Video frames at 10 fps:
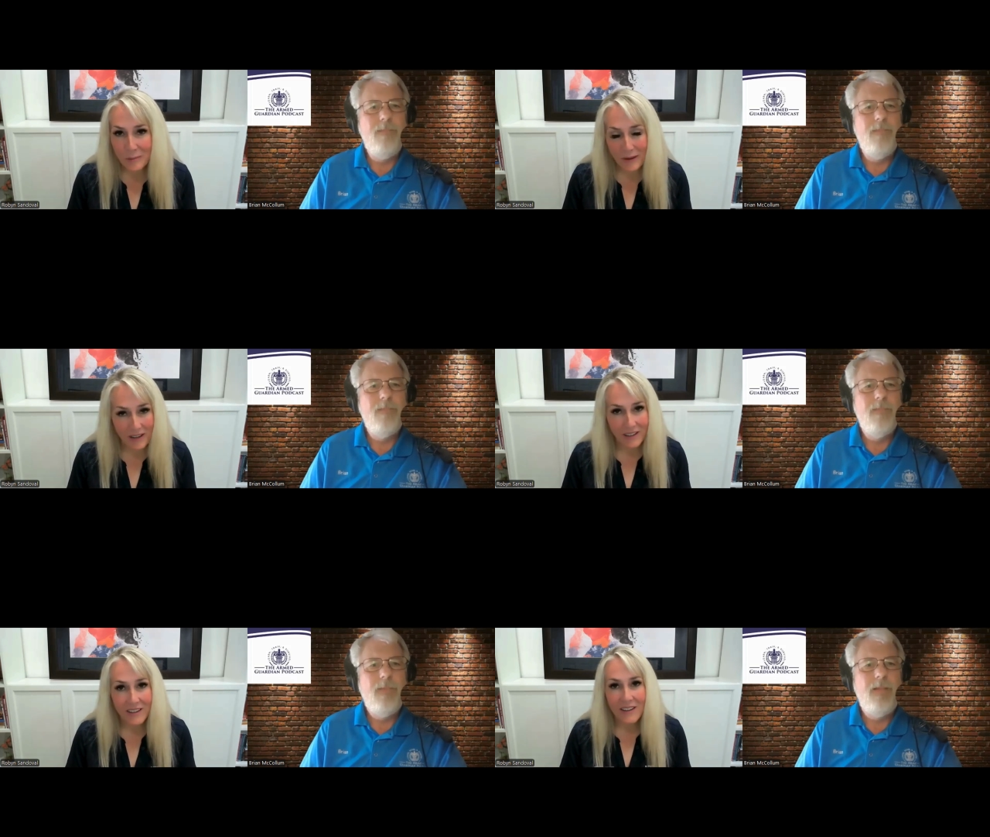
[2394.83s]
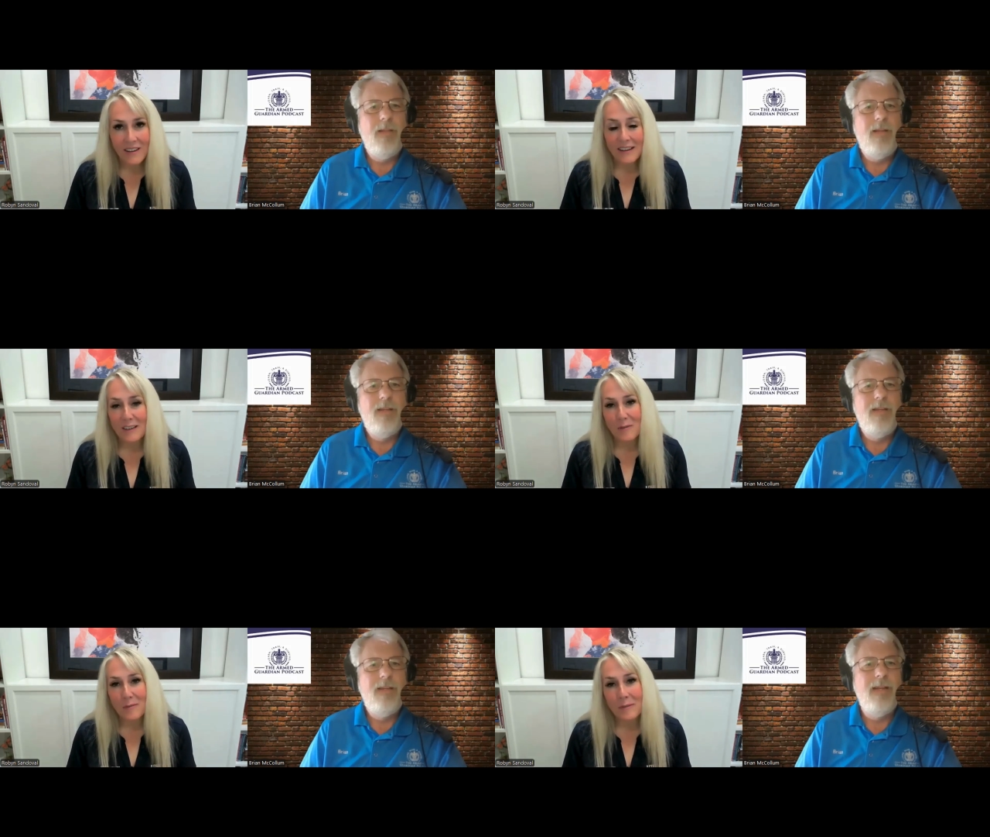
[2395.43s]
Speaker 1: bit.
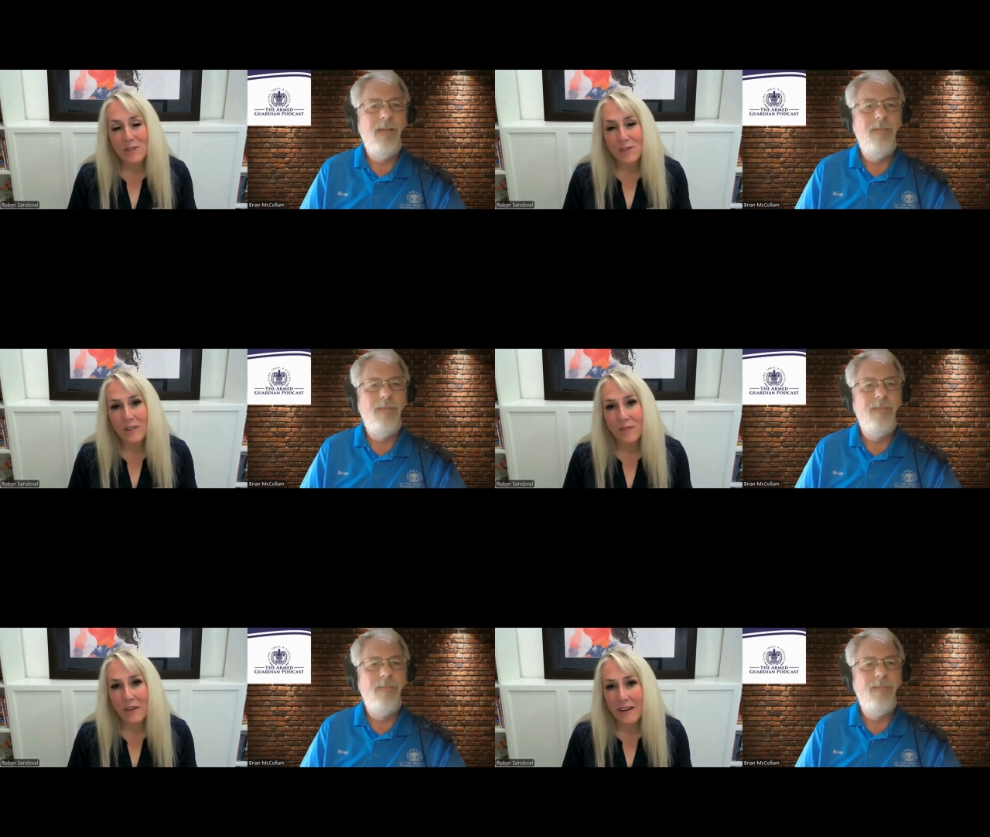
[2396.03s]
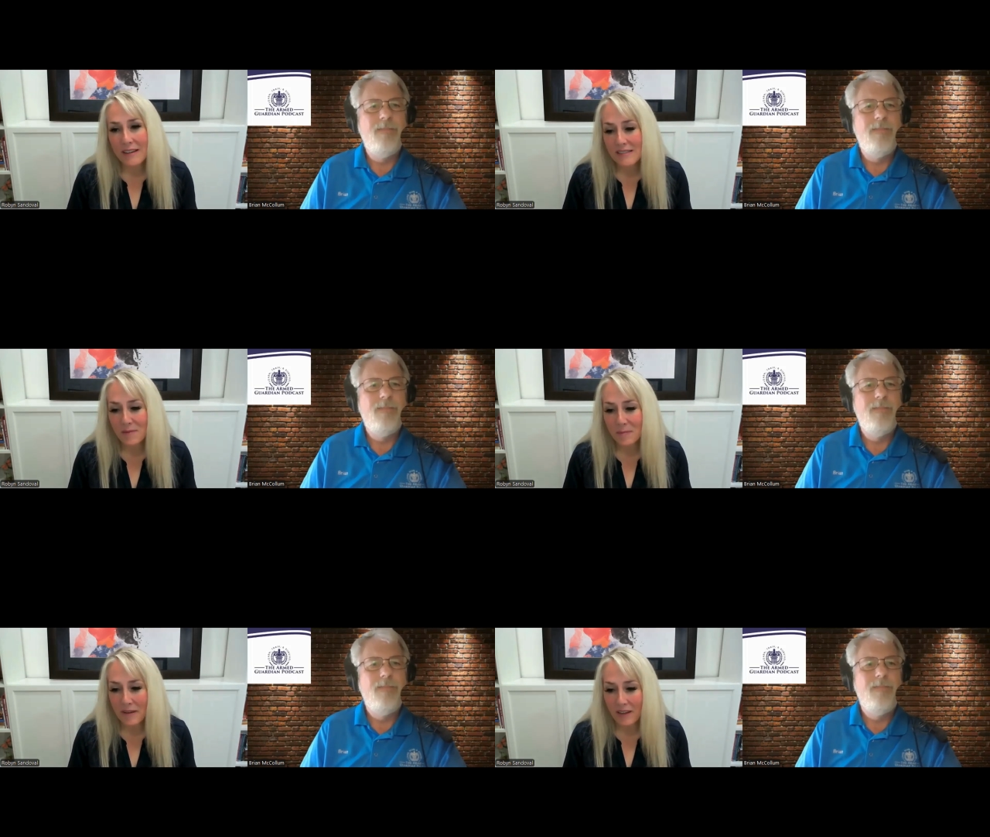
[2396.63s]
Um, but you can find
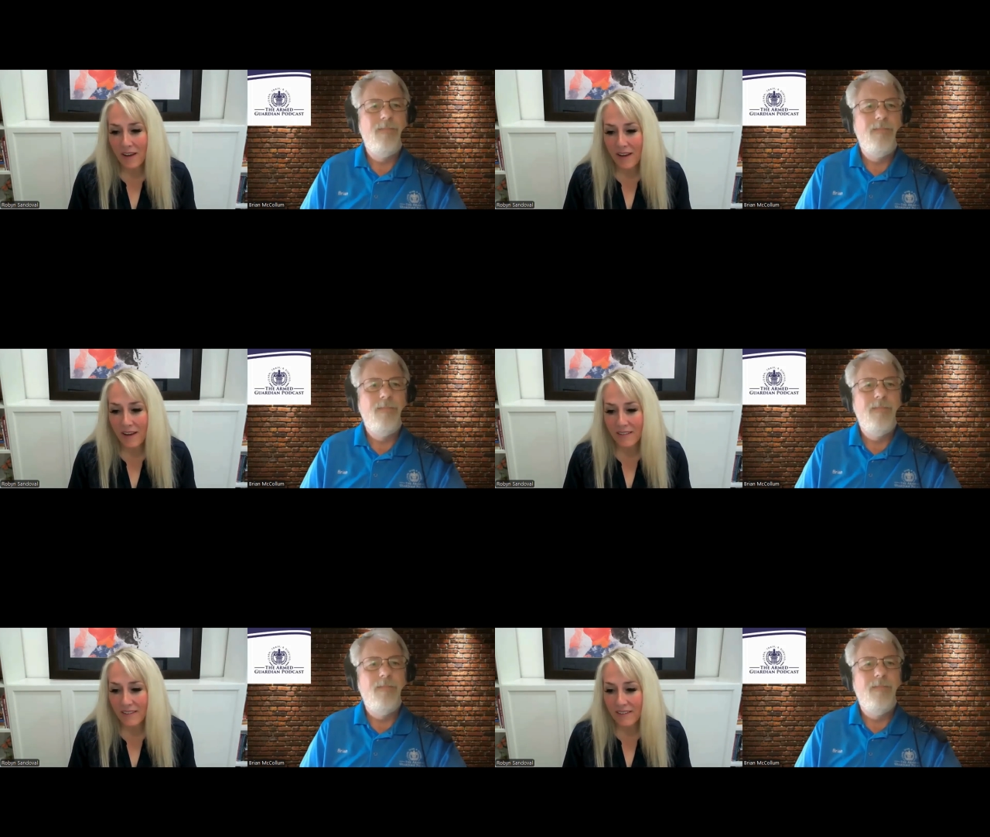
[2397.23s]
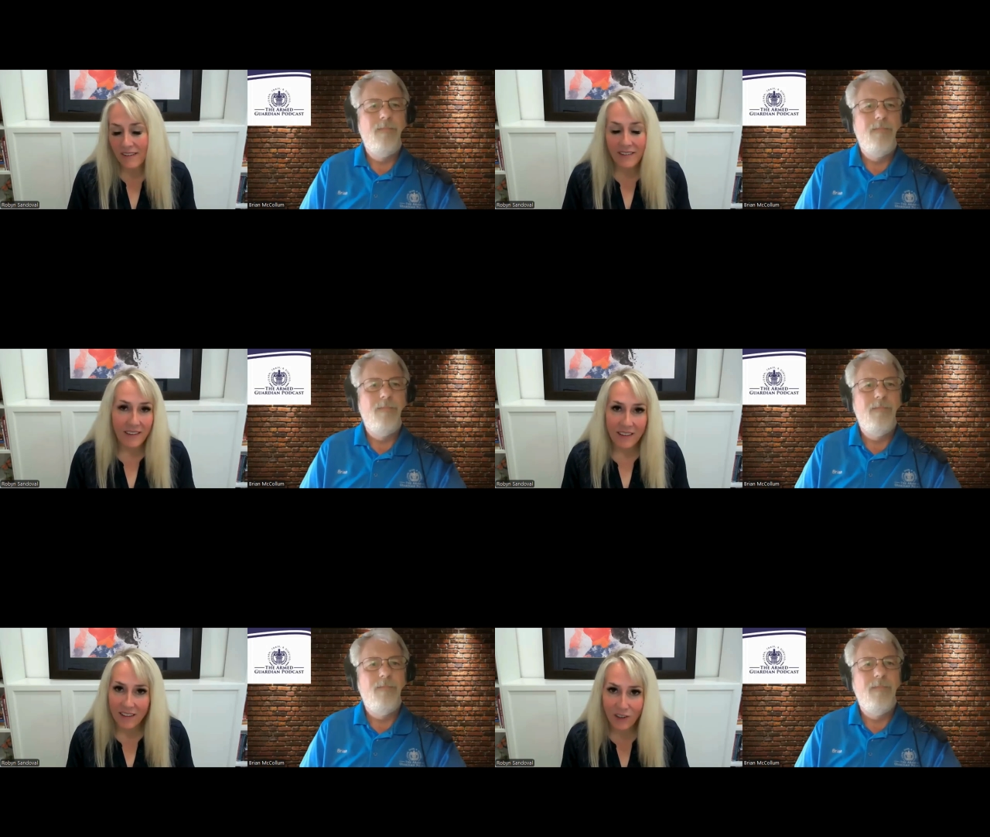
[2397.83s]
me at
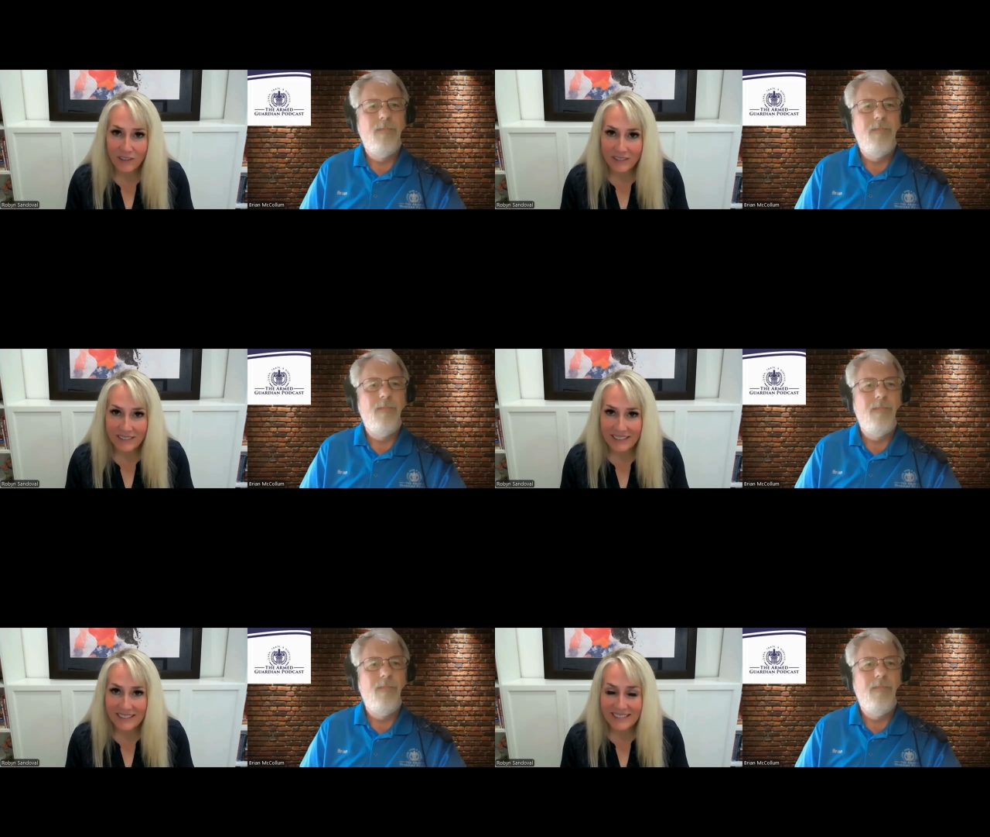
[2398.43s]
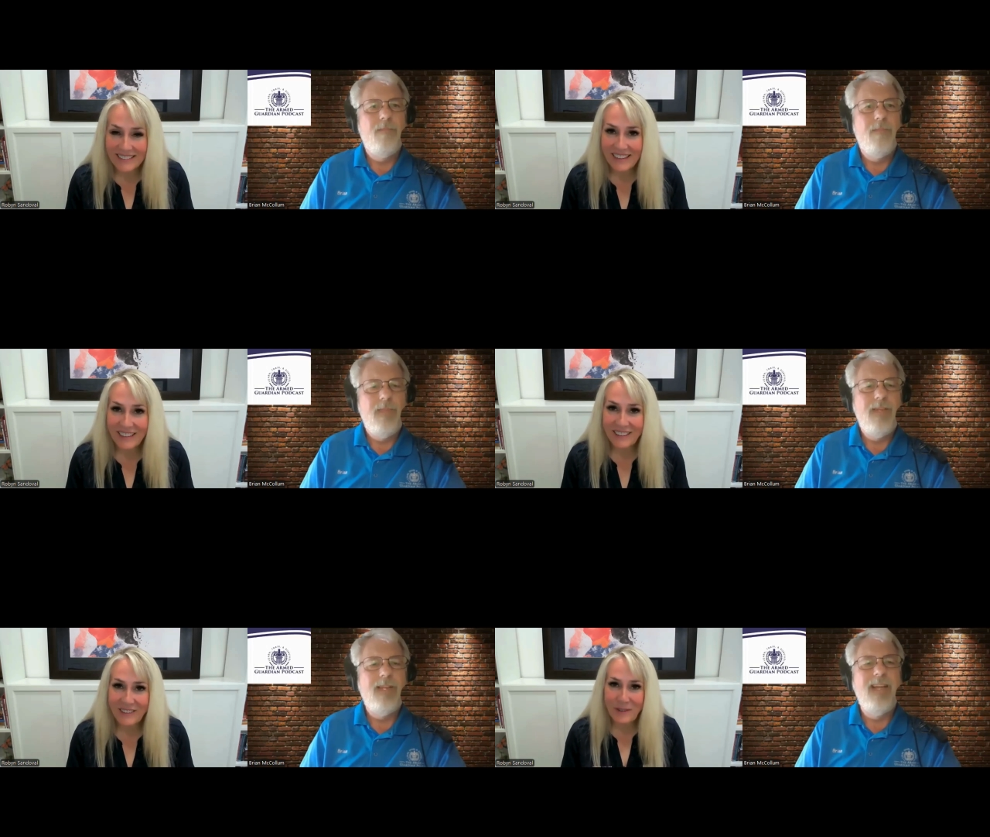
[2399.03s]
anything a girl and a gun
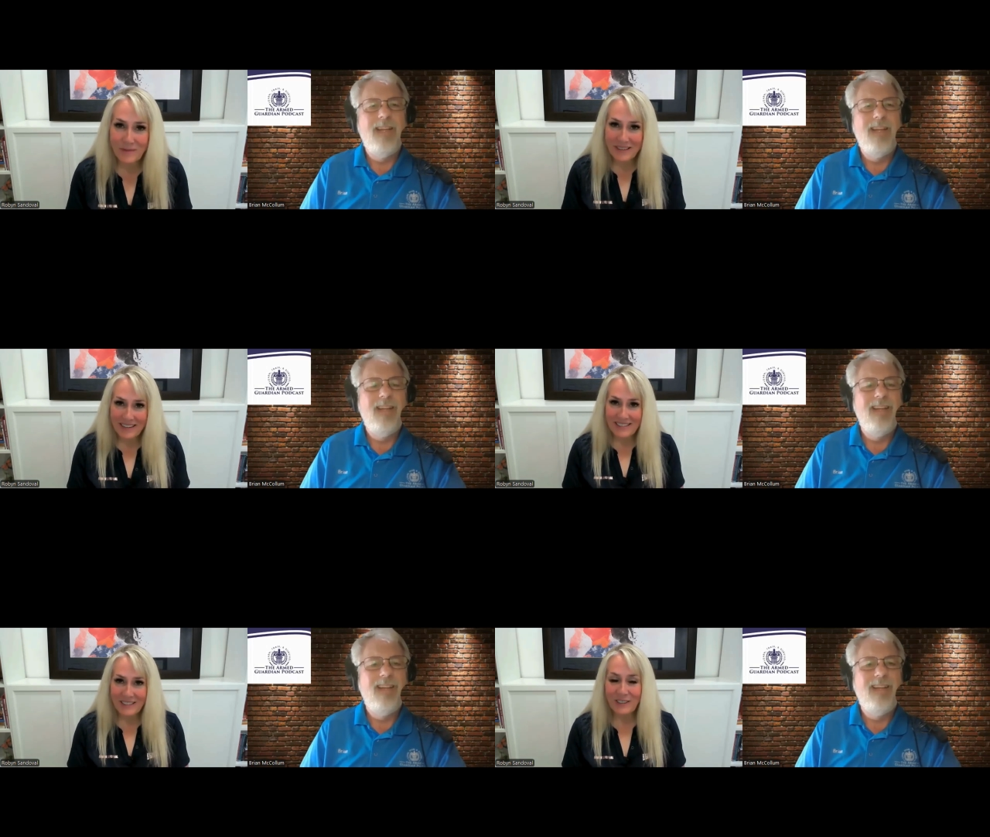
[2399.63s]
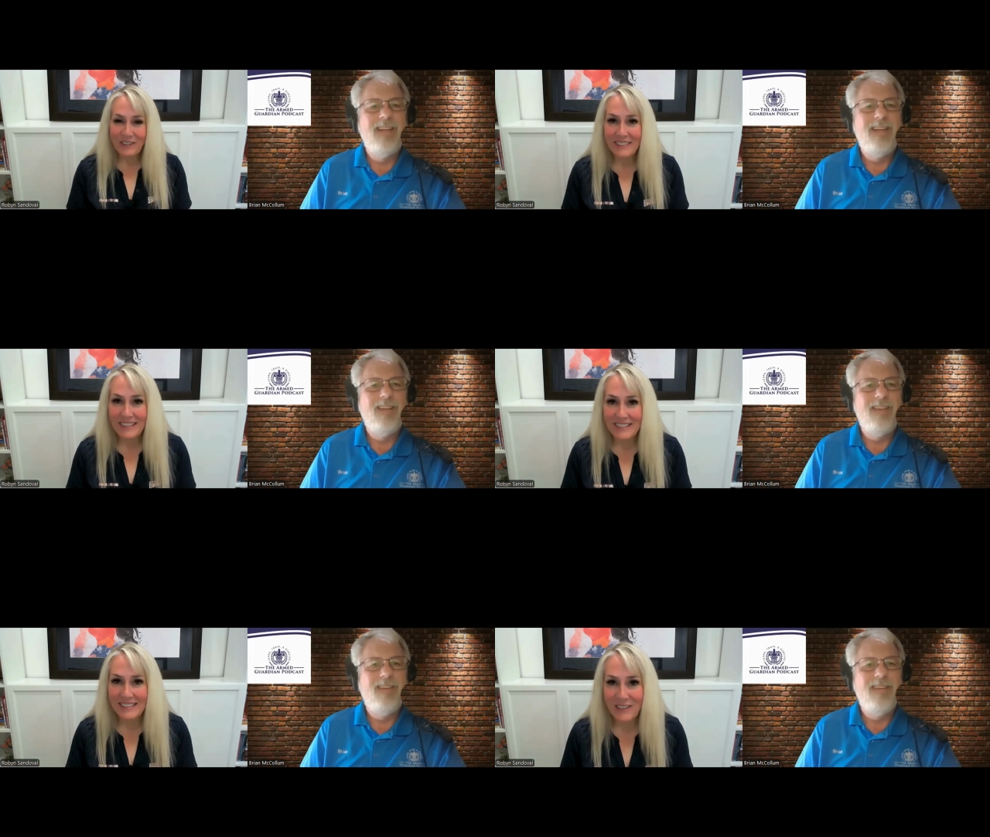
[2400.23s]
our website is
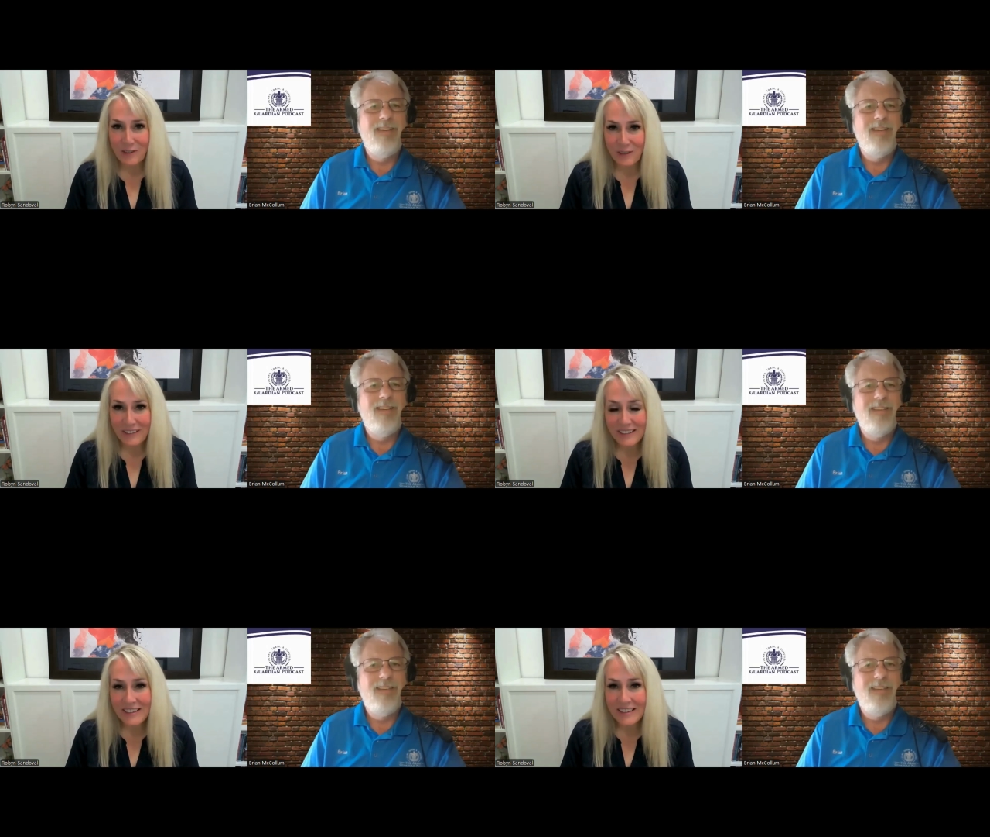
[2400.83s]
agirlandagun.org